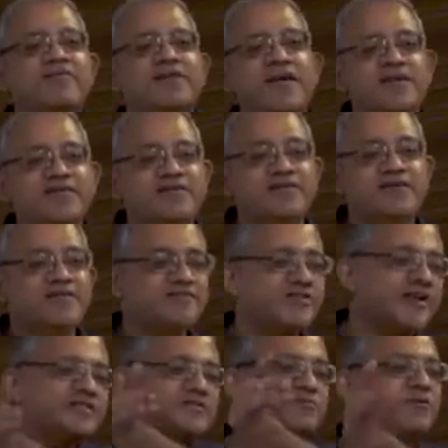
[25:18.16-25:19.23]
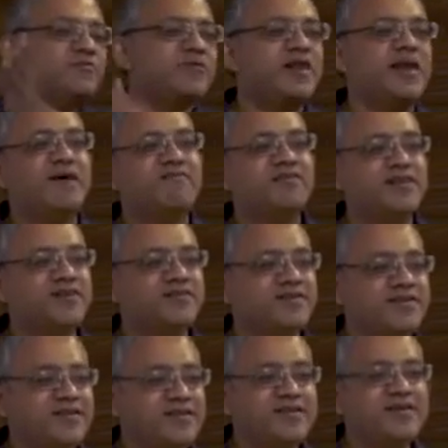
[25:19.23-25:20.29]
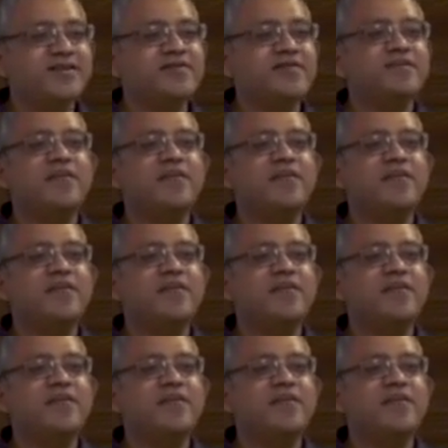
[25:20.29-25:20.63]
an entry, tradesmen will have an entry, the